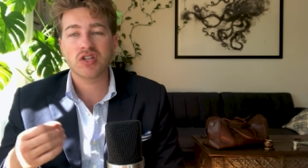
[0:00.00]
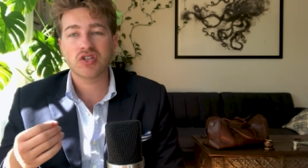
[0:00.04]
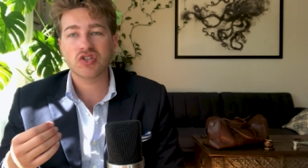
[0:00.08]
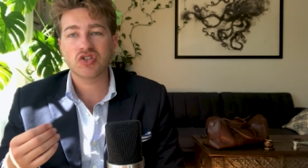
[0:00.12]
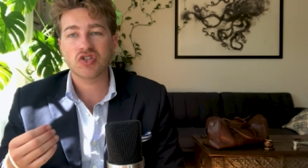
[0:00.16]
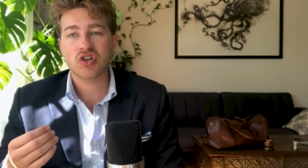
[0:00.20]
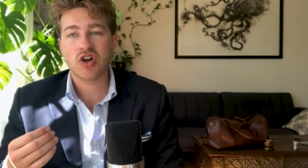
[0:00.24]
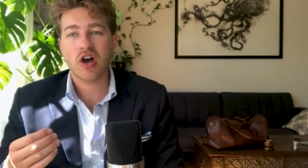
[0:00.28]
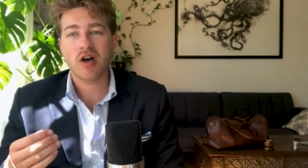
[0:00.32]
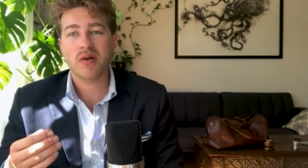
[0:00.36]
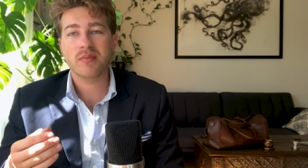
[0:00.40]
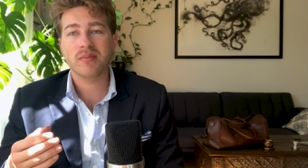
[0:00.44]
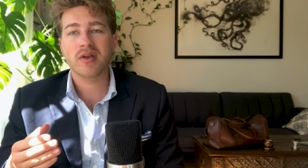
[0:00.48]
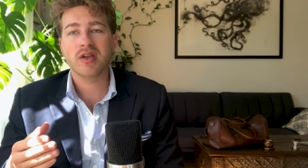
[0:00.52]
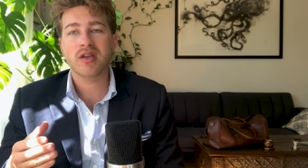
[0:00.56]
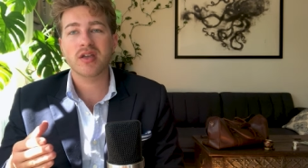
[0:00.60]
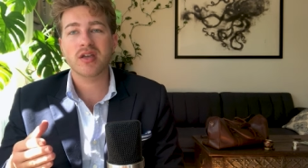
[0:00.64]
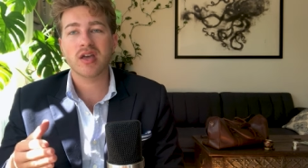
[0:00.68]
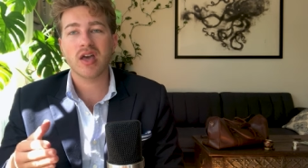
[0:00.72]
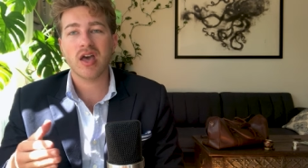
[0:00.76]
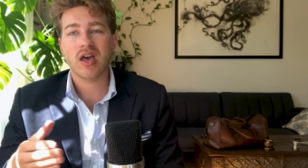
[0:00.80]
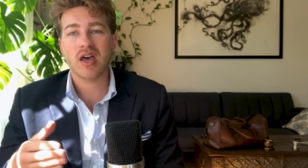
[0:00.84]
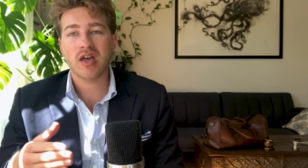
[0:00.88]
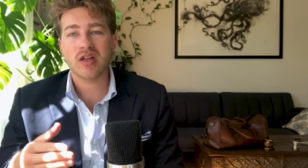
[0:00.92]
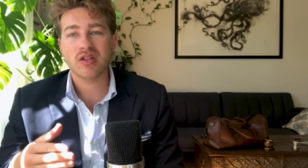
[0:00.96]

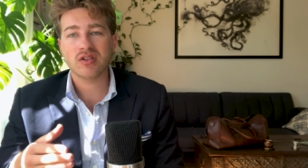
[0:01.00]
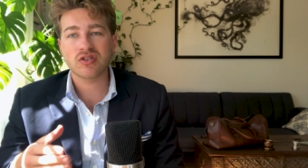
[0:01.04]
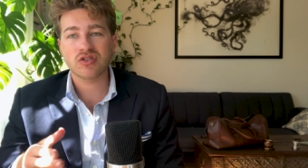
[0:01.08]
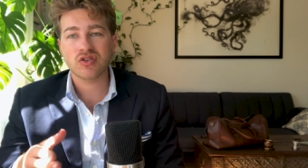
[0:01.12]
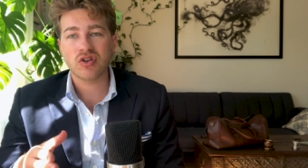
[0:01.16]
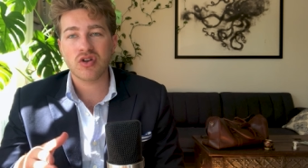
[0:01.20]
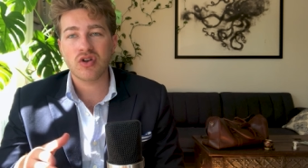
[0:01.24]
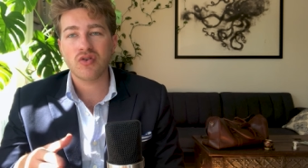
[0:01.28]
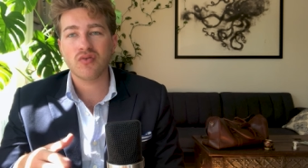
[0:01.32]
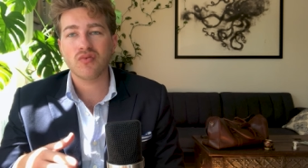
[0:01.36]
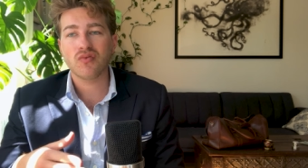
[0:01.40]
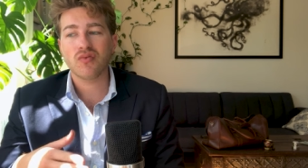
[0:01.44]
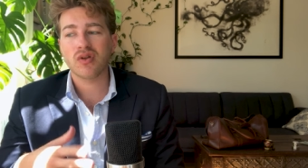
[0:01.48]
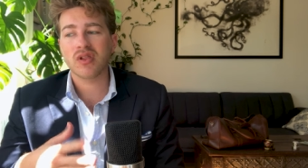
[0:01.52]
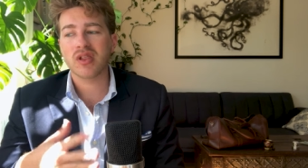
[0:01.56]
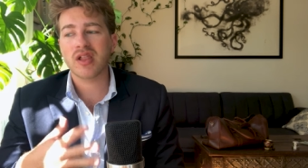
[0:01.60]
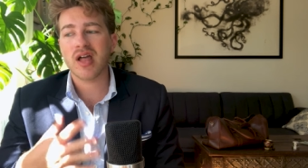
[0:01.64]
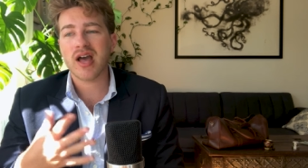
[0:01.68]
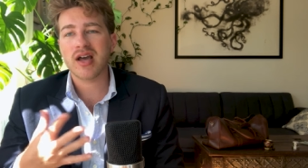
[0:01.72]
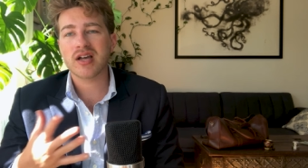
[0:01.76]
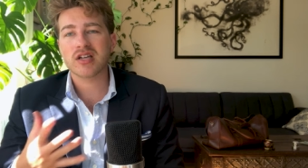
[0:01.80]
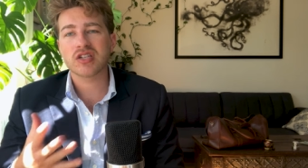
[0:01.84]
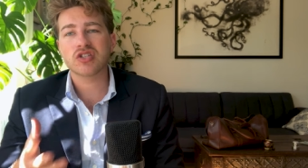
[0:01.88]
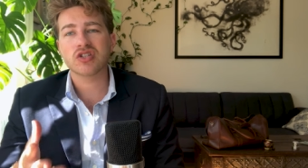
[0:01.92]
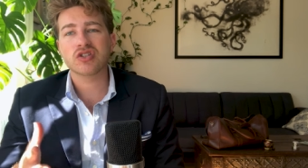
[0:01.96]
charming and
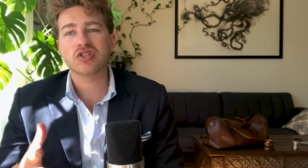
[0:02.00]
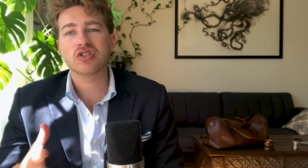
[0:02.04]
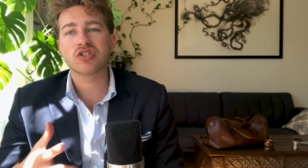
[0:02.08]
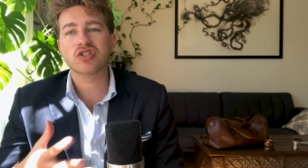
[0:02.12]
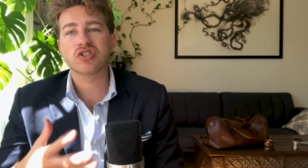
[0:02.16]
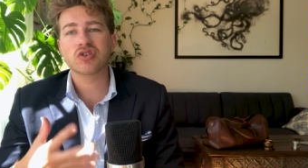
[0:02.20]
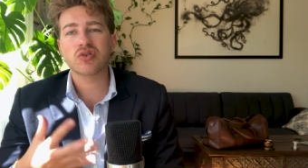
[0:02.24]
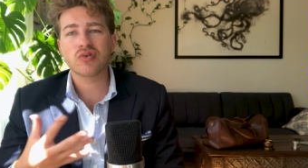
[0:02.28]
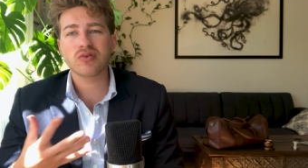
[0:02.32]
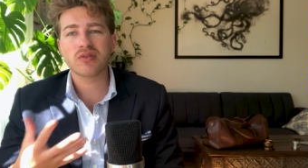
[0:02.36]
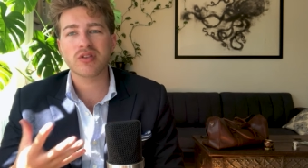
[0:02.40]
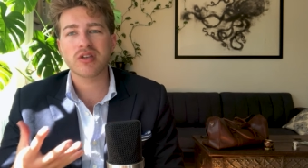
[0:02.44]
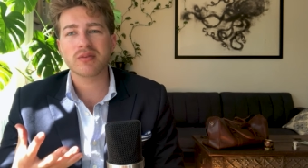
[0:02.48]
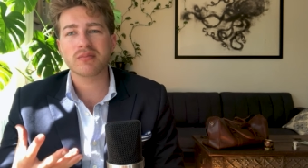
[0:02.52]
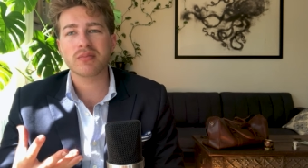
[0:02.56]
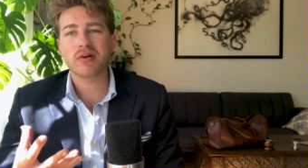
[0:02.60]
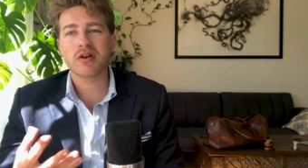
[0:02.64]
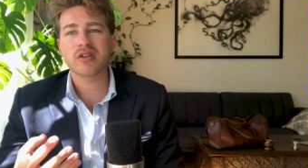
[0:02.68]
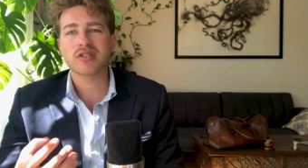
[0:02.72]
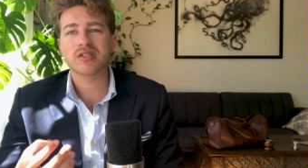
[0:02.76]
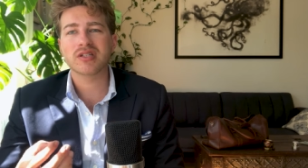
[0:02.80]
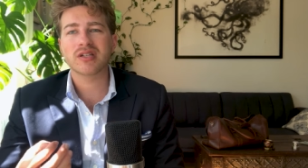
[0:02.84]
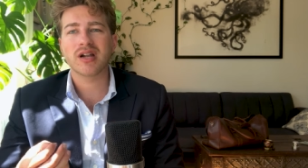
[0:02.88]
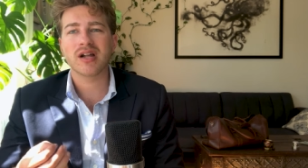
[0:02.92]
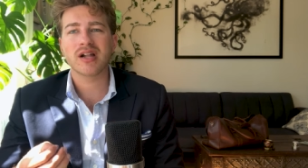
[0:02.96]
relaxed and soothing
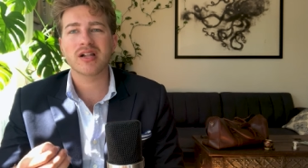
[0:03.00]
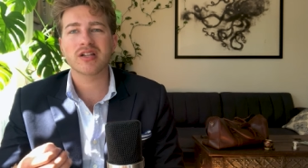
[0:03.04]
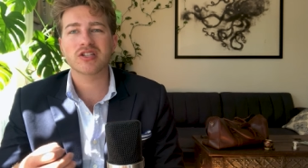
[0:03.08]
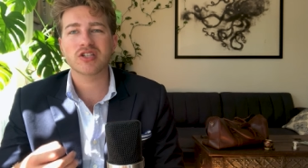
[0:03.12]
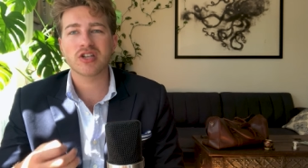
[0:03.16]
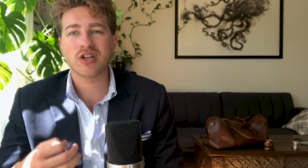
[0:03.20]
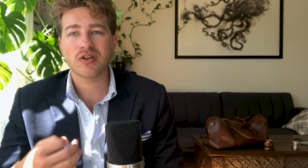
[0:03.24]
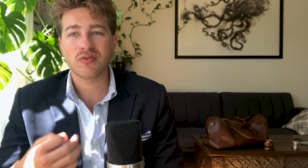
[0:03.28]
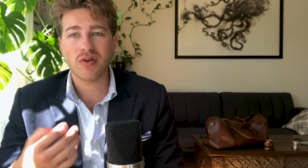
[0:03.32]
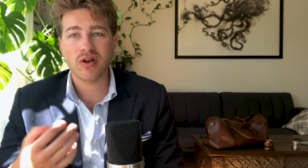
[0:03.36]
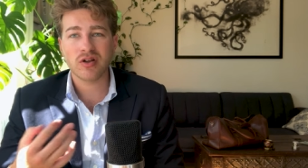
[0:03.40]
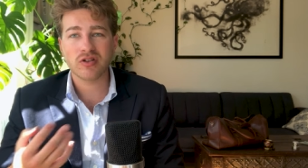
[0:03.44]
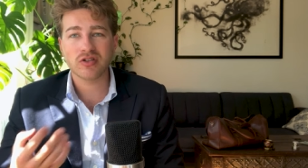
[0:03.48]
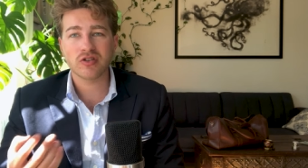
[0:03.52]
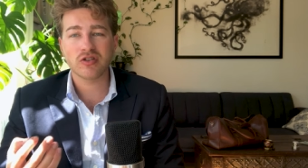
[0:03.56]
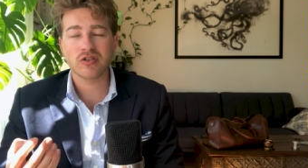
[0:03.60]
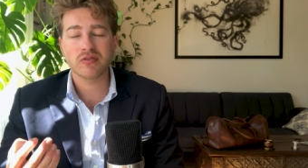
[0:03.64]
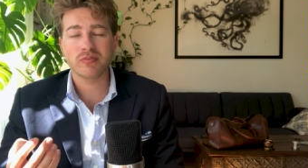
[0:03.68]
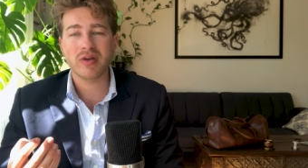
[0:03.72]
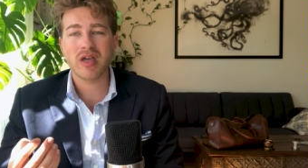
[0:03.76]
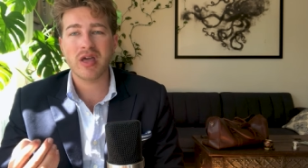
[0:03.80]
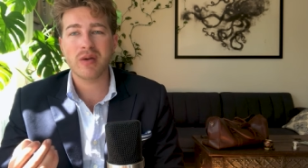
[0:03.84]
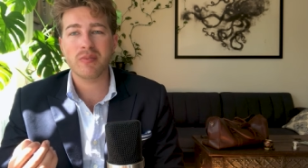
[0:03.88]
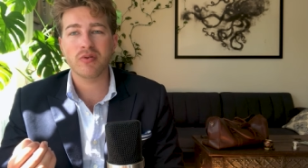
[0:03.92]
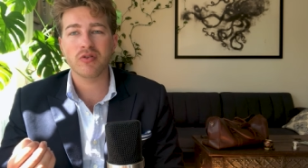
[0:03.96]
personality around other
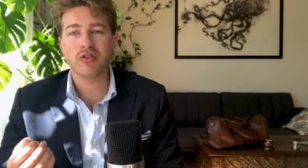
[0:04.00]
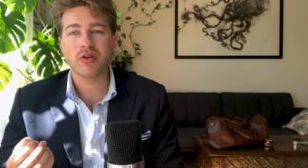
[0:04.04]
people